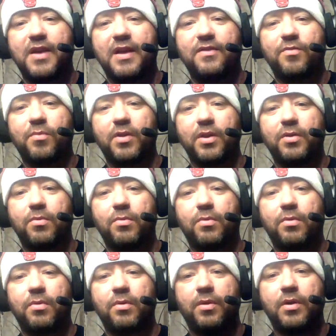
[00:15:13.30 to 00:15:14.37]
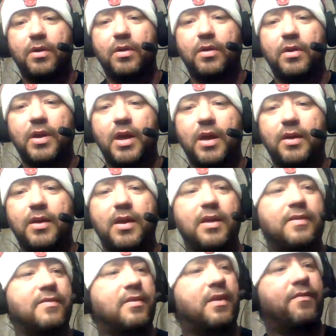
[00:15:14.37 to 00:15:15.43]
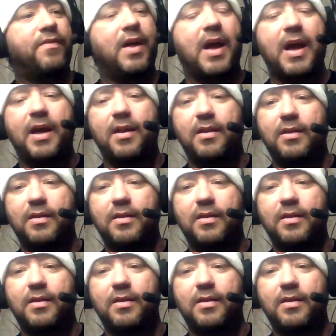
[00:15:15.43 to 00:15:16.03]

That's really cool. Hell yes, love that.